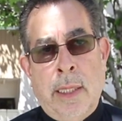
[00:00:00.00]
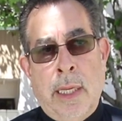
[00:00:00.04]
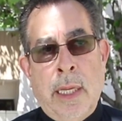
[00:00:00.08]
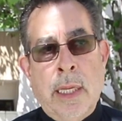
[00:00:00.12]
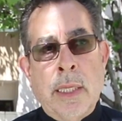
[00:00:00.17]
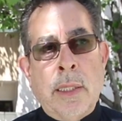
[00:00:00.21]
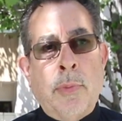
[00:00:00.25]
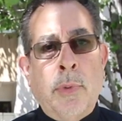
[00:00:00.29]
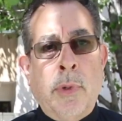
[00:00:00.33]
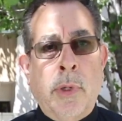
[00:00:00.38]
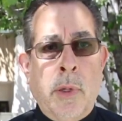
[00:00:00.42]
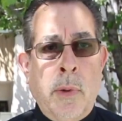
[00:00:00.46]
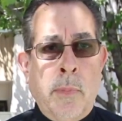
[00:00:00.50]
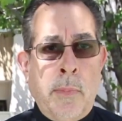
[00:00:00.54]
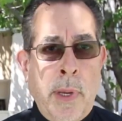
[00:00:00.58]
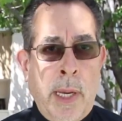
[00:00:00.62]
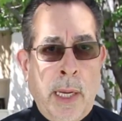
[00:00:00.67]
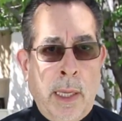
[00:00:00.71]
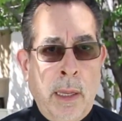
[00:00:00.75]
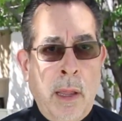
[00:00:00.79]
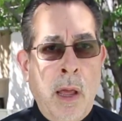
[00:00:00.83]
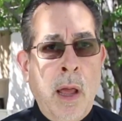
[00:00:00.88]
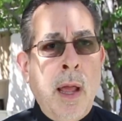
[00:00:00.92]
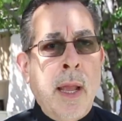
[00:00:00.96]
Yes, we
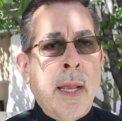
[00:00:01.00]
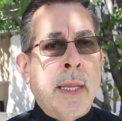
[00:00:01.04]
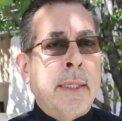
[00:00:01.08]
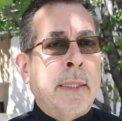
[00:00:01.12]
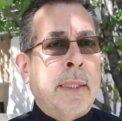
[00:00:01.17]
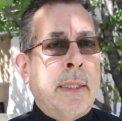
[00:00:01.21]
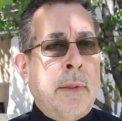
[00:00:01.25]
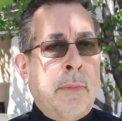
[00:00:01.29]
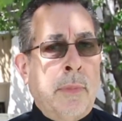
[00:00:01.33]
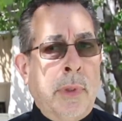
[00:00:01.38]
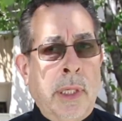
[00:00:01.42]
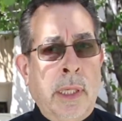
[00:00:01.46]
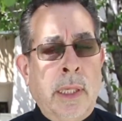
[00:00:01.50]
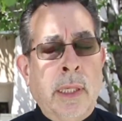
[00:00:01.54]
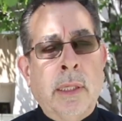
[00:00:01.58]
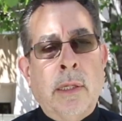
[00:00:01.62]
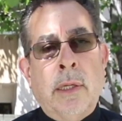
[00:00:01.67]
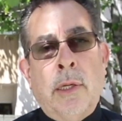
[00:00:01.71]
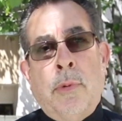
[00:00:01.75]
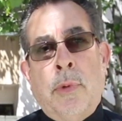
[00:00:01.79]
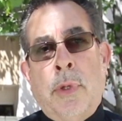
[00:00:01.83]
obey laws and we